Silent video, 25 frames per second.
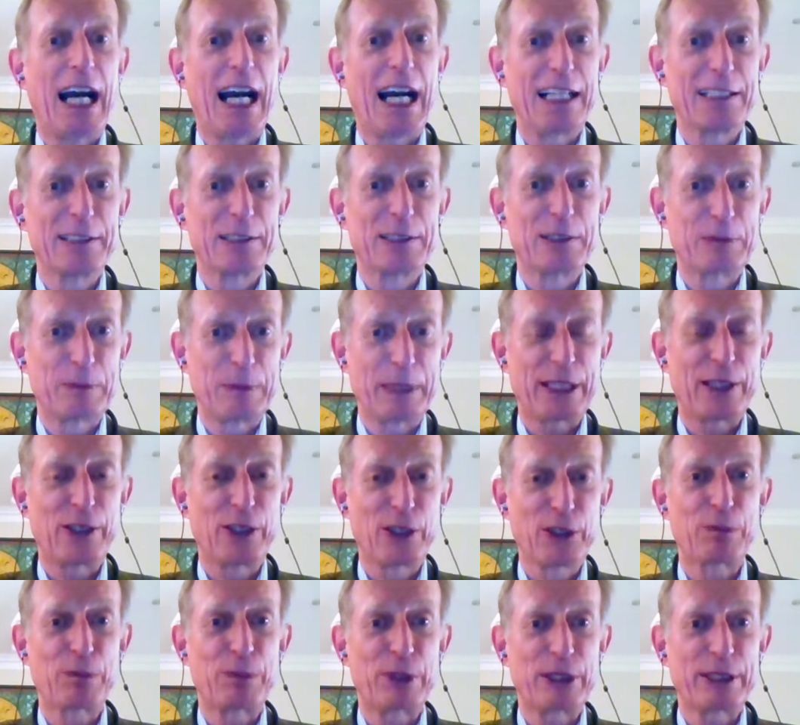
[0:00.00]
And
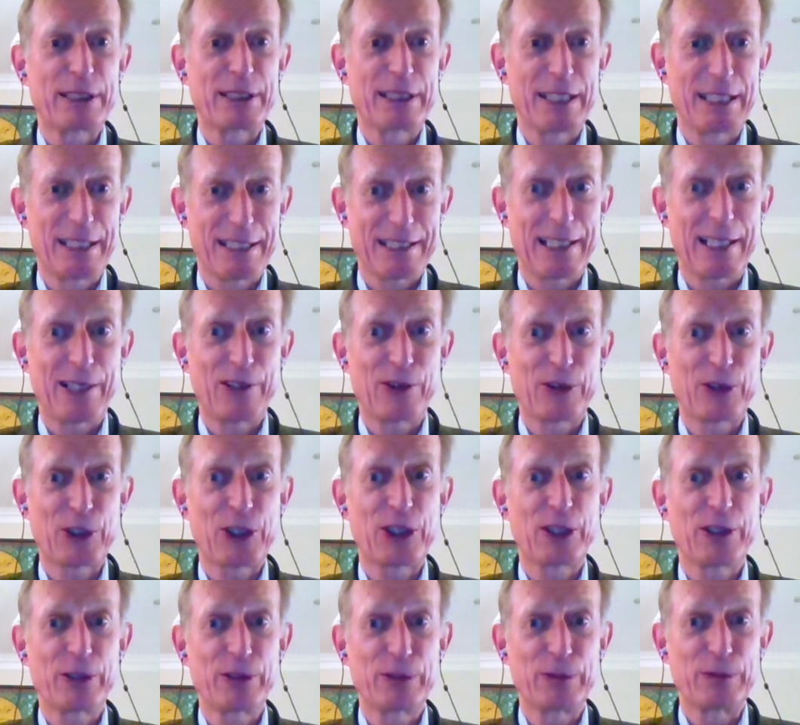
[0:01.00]
because Britain is now
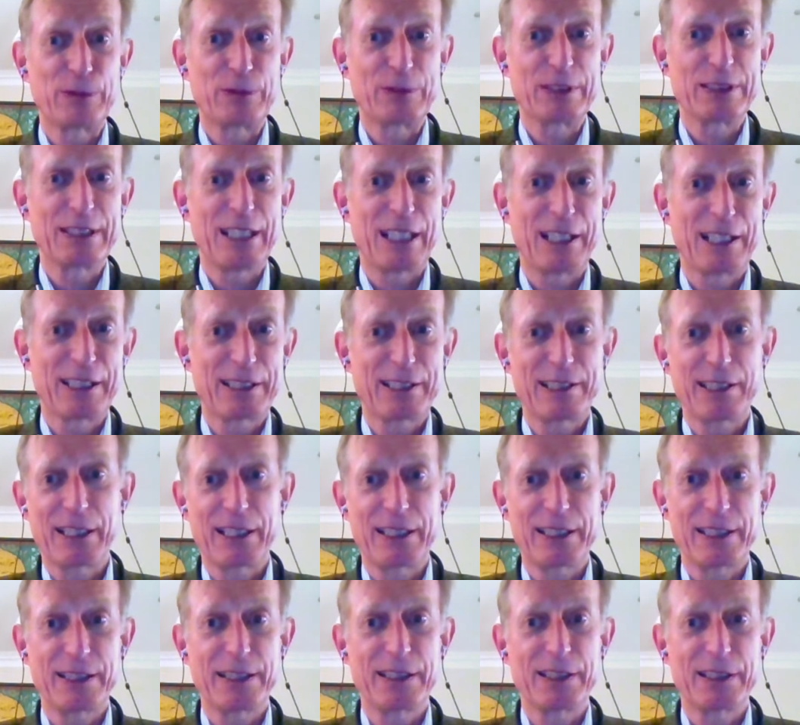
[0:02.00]
so
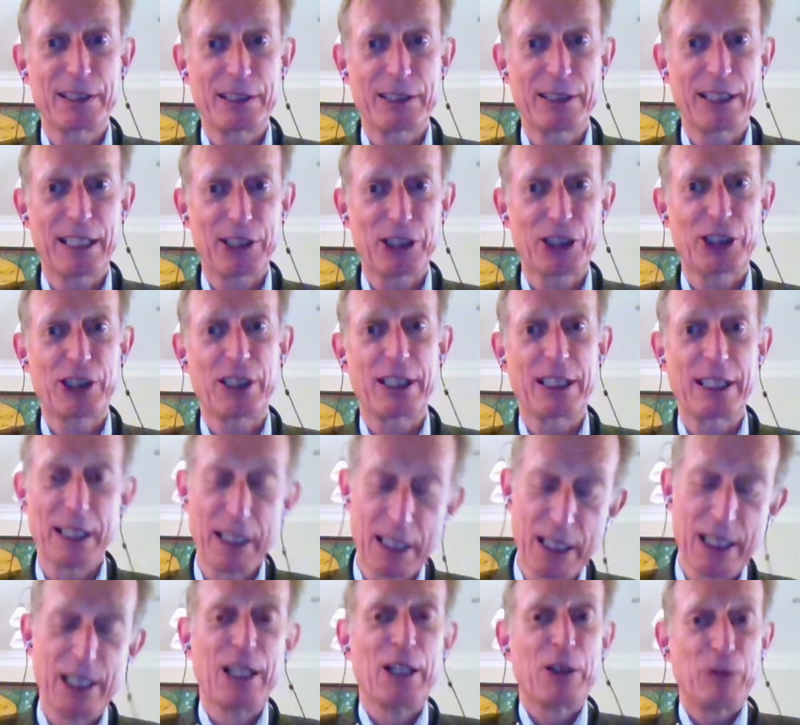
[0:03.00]
isolated internationally,
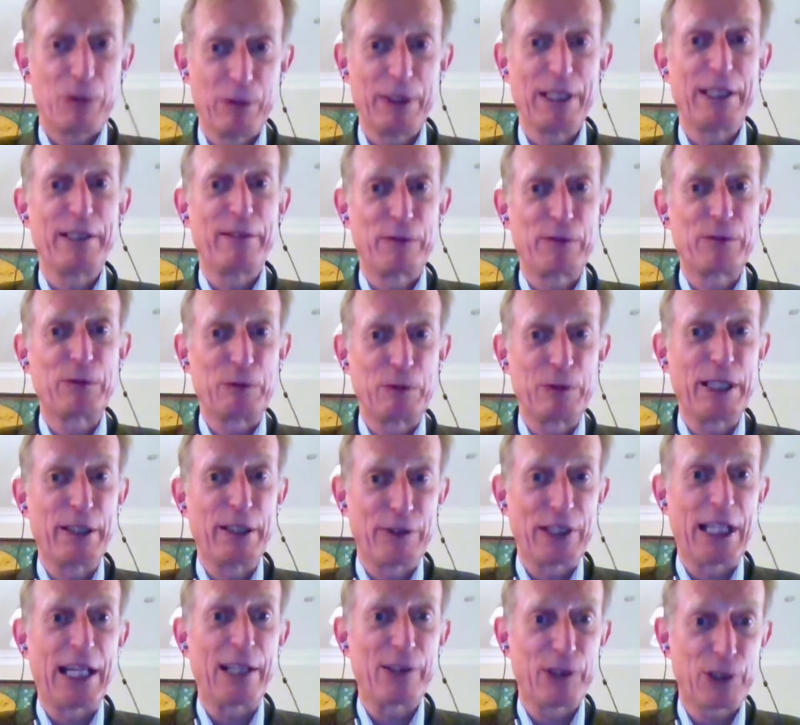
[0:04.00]

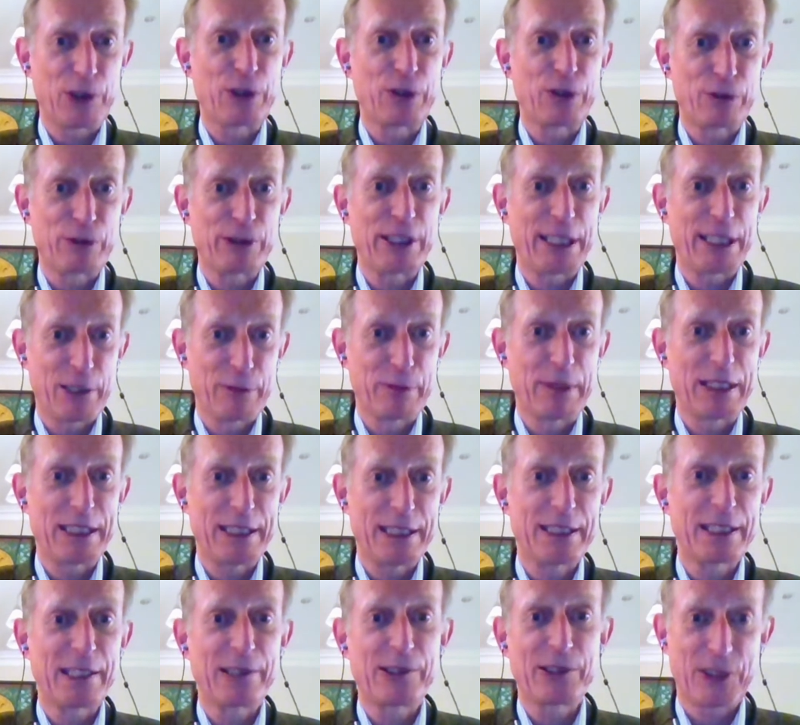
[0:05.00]
we've now sort of
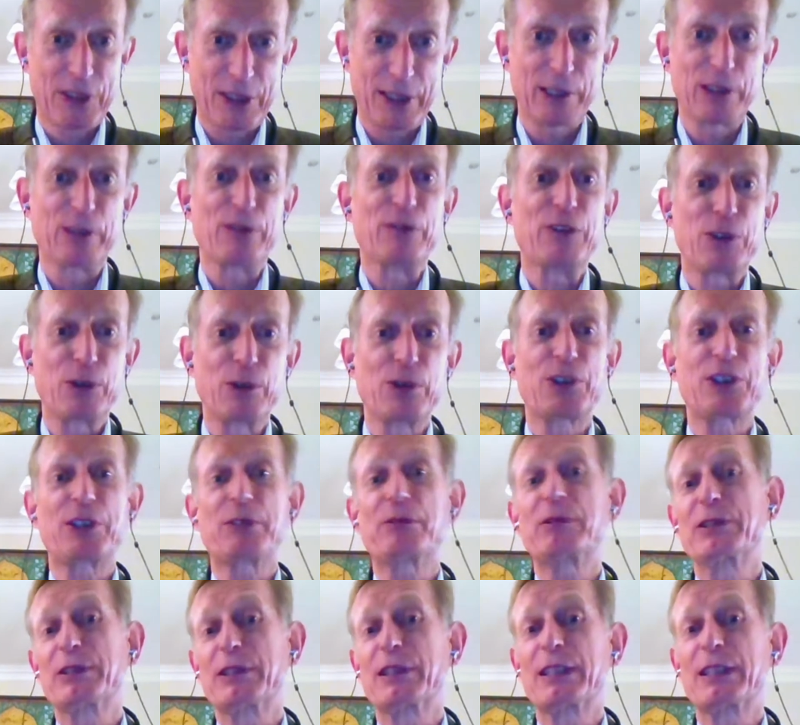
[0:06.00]
recommitted ourselves also